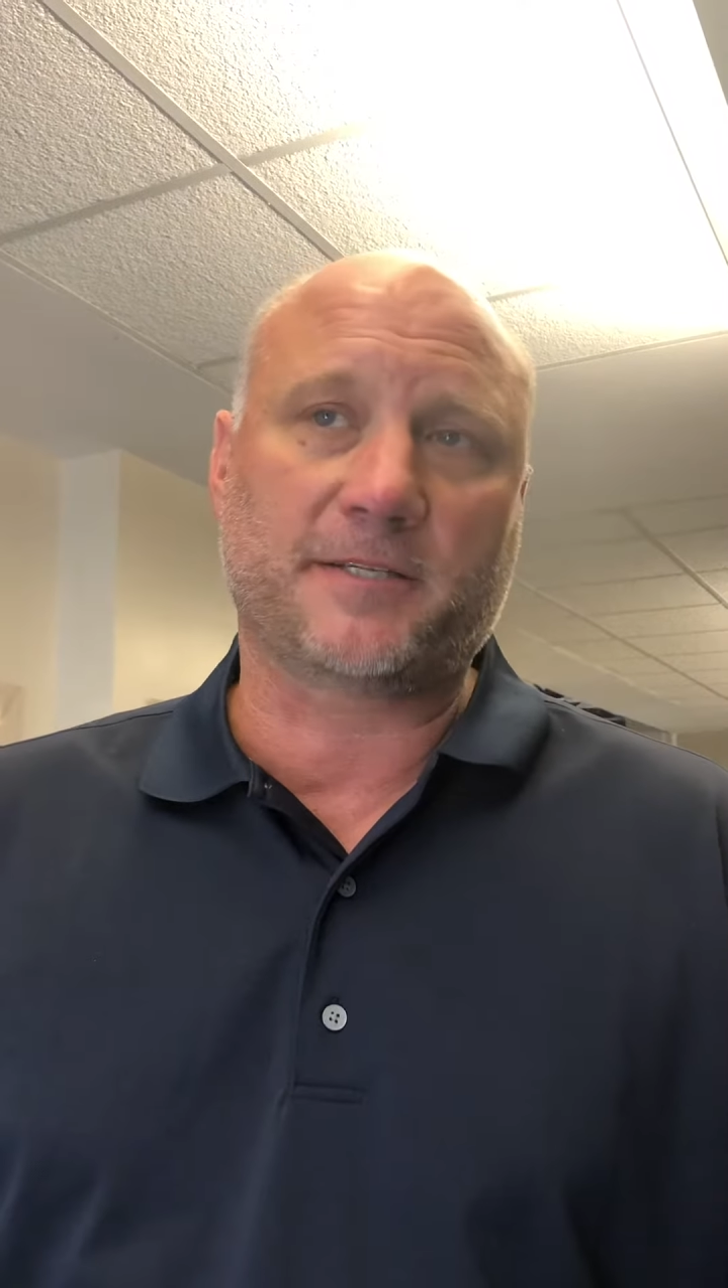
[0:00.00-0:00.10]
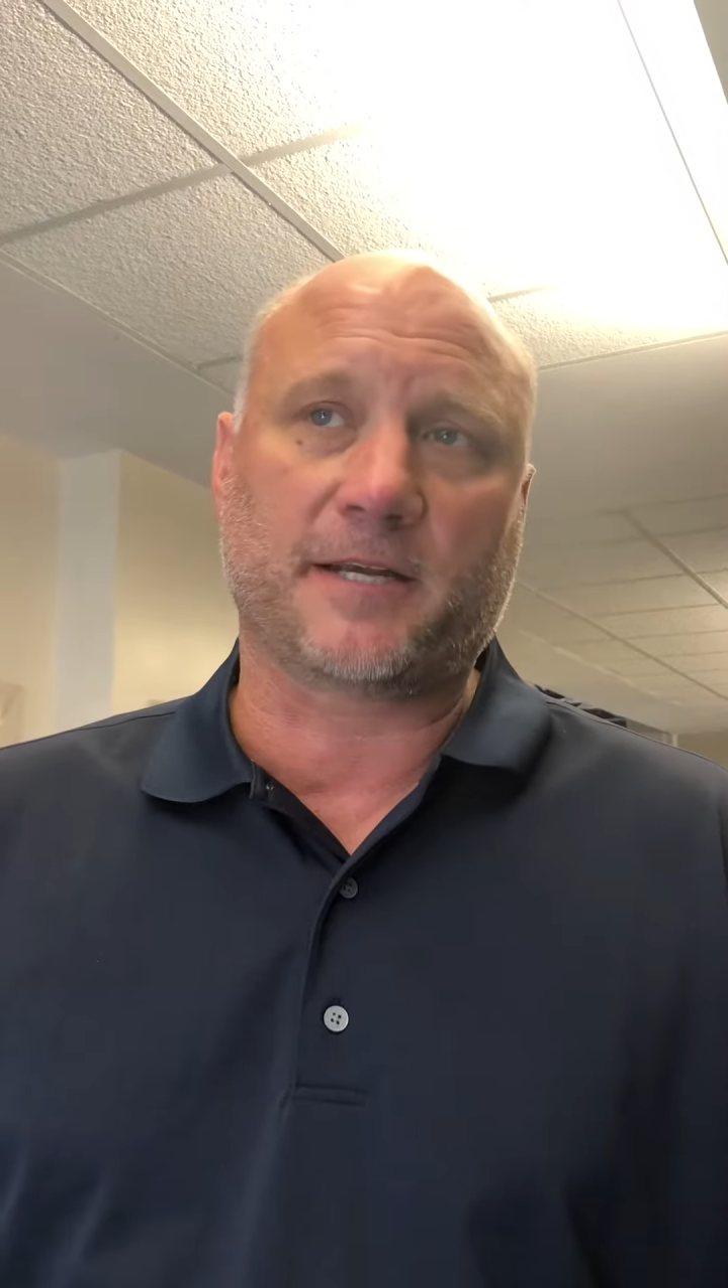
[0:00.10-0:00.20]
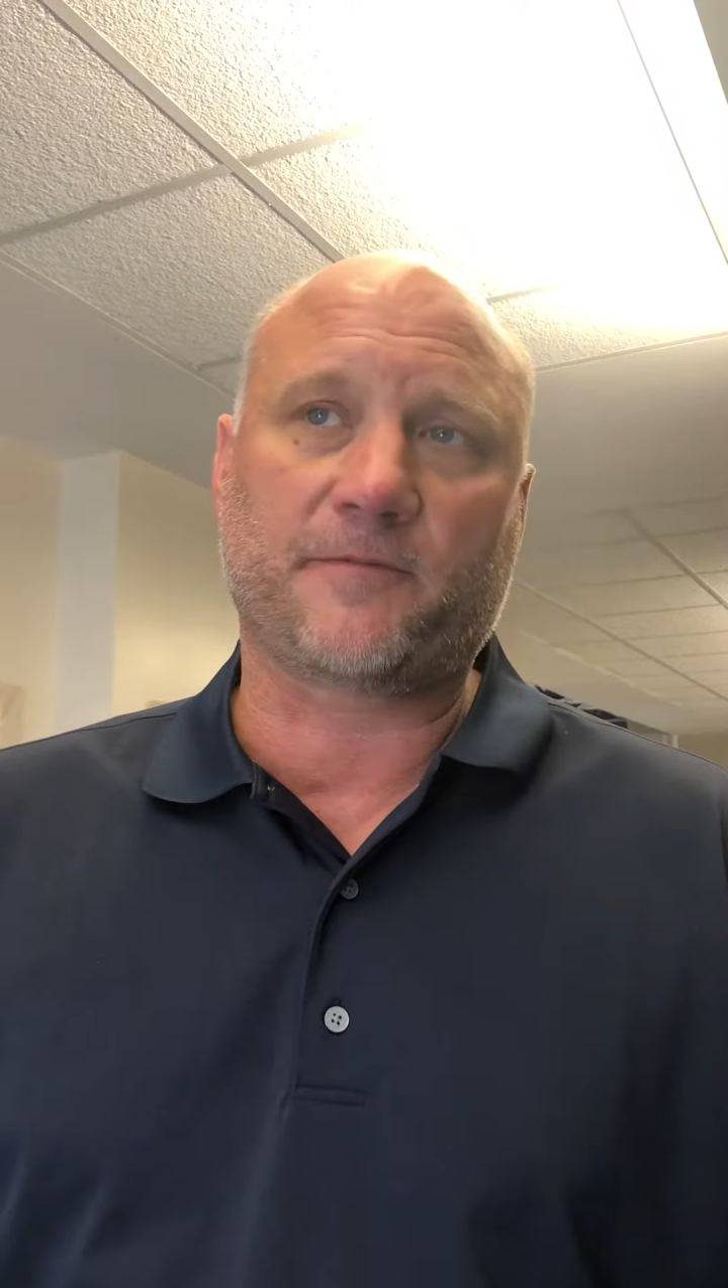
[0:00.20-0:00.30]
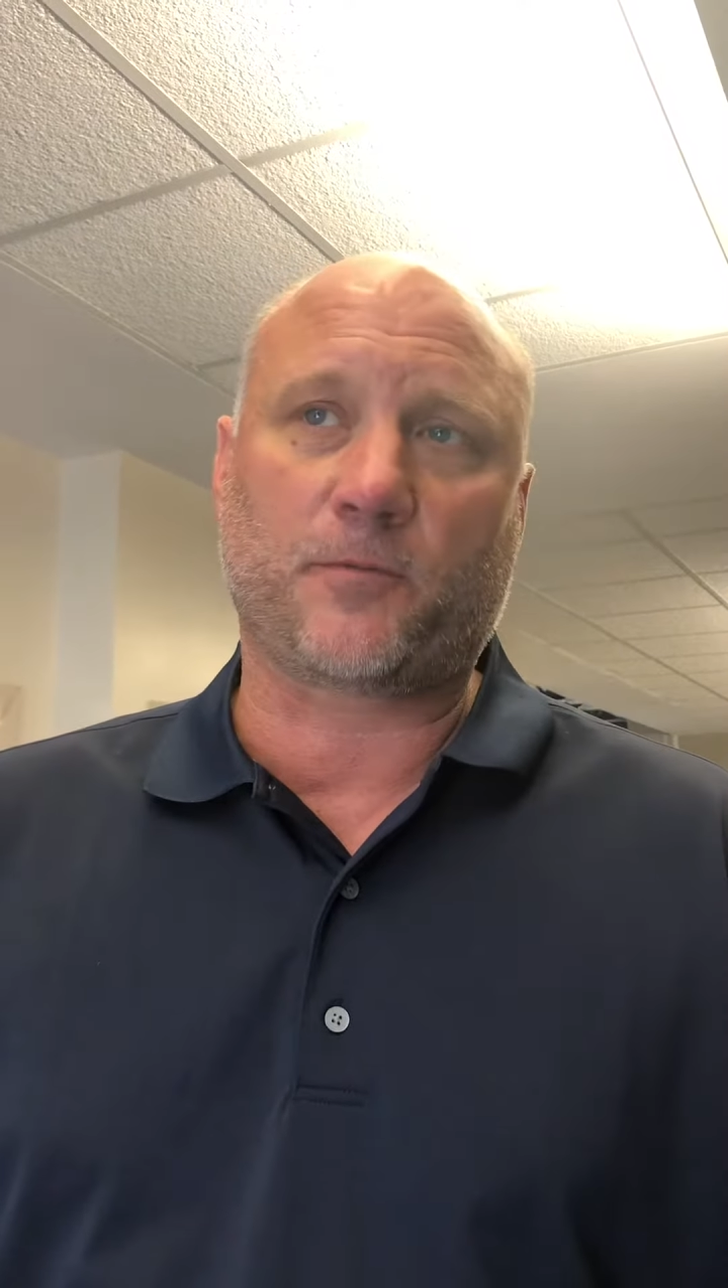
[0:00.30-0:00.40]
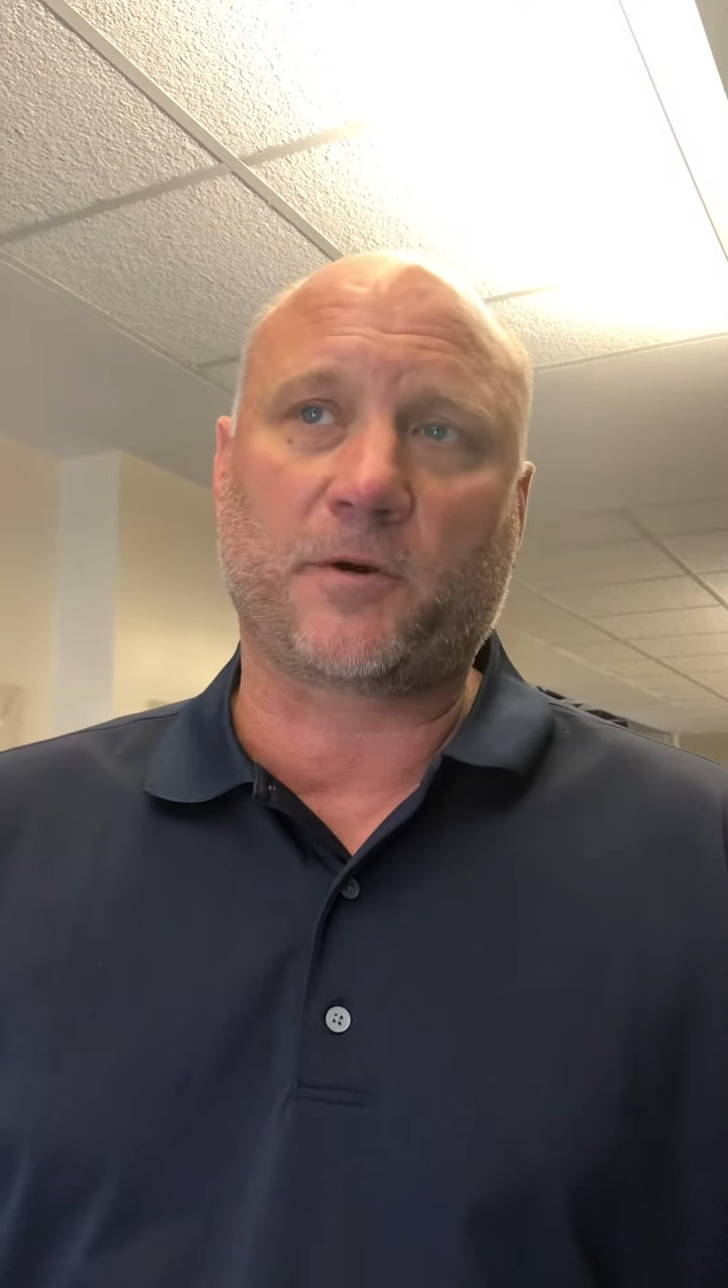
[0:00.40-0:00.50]

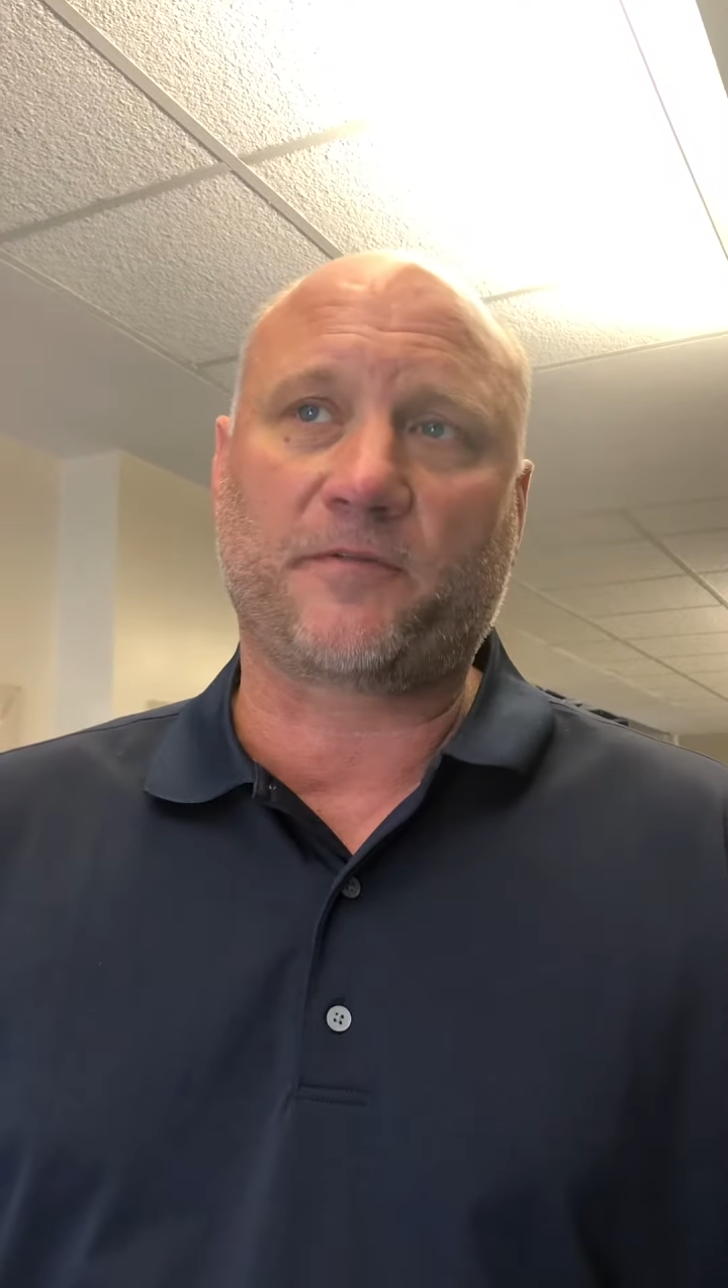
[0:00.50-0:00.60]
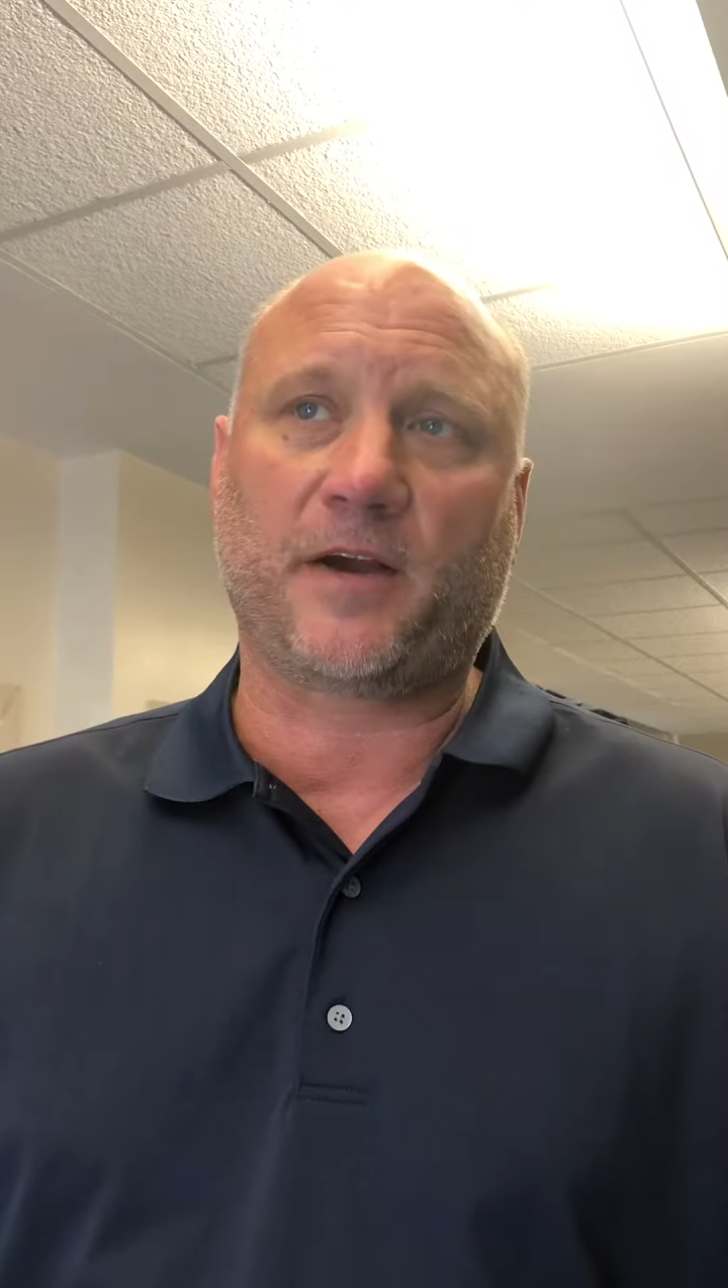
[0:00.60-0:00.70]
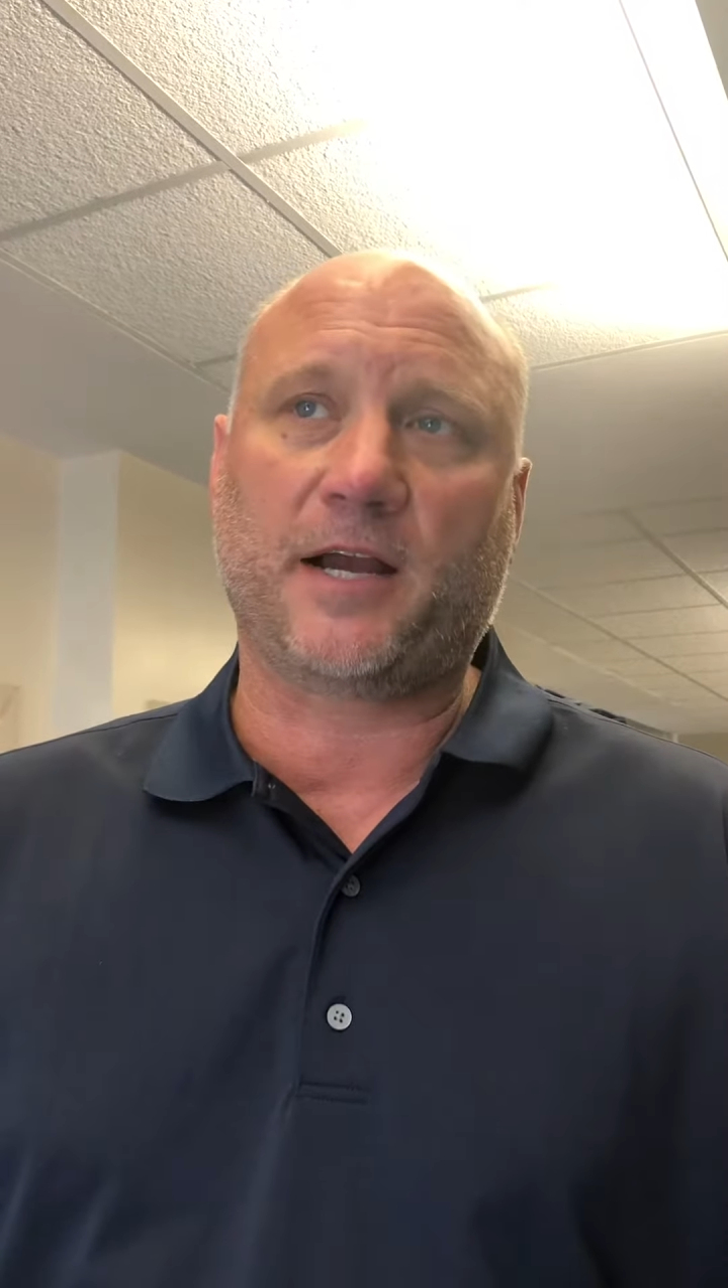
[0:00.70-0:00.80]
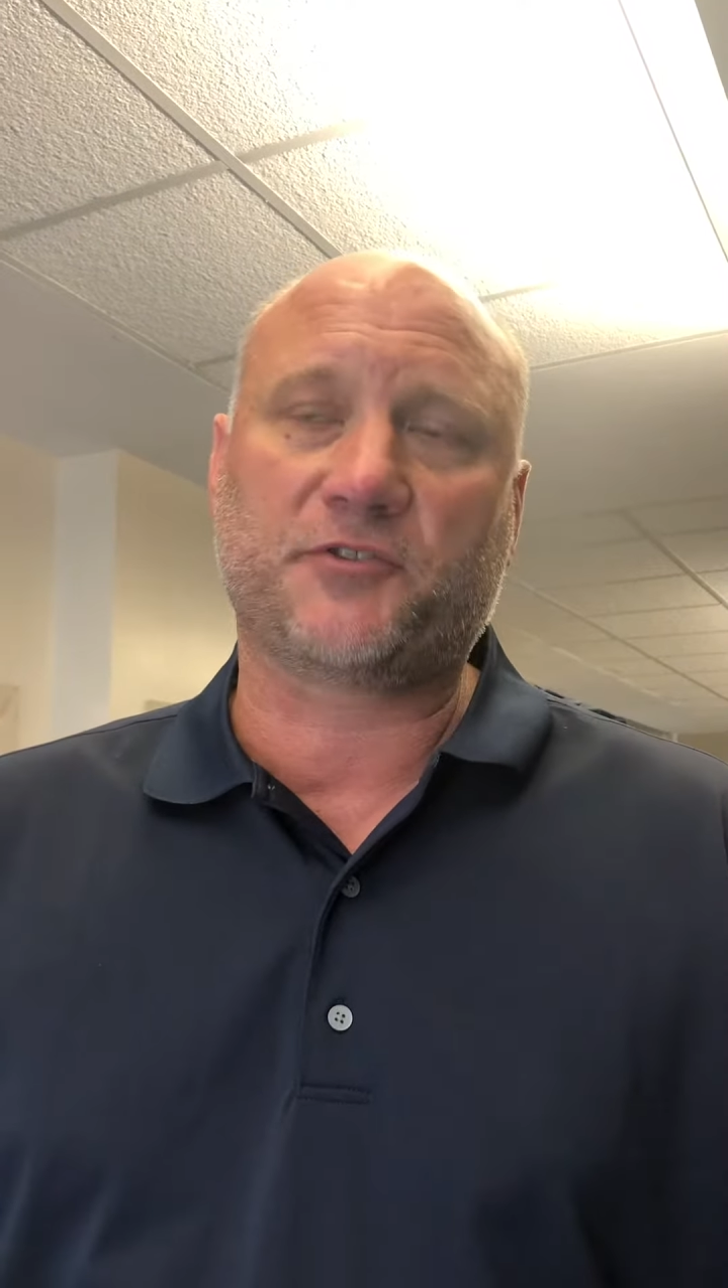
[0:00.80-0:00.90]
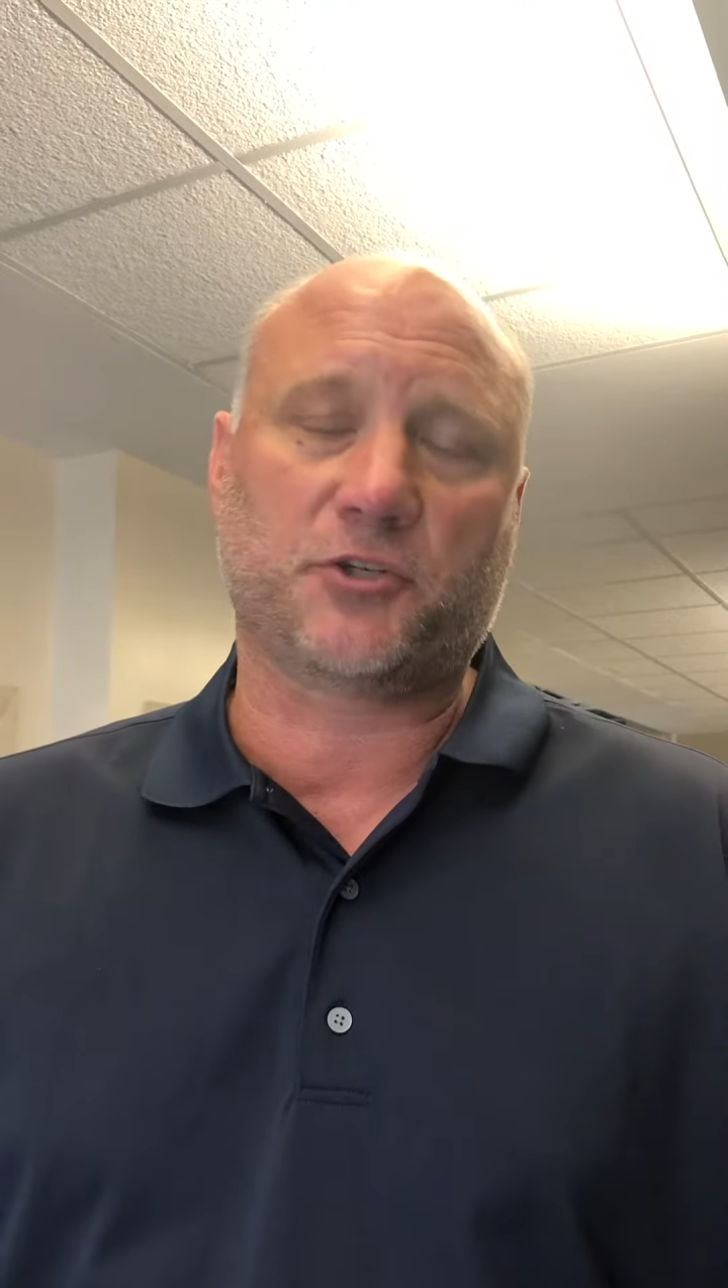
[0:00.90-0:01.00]
10:45,